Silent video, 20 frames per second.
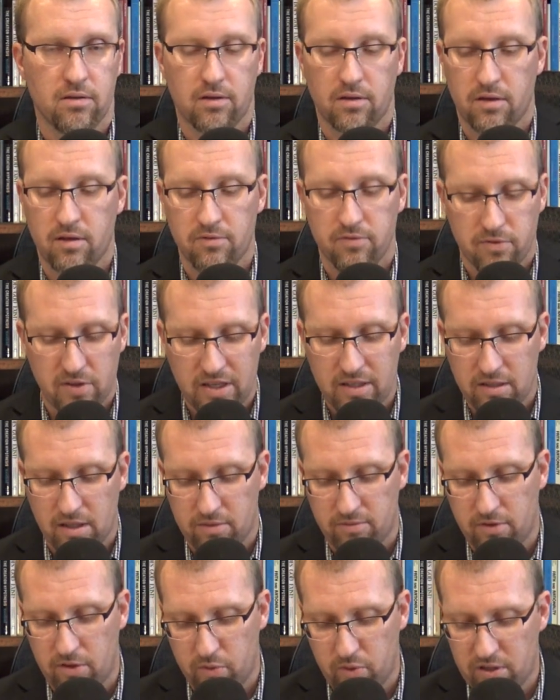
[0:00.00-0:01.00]
conflicting
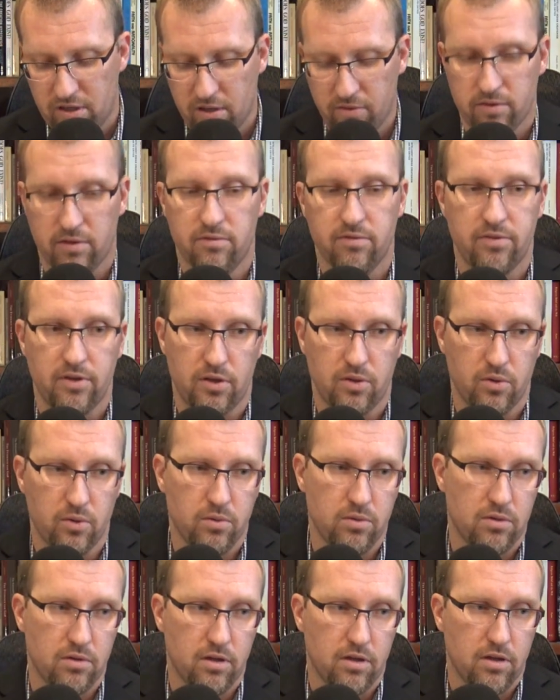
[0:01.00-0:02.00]
view, a different view,
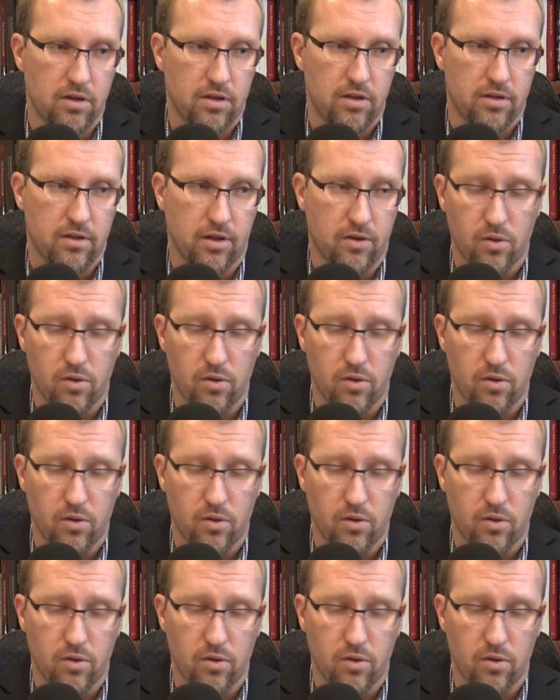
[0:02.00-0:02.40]
the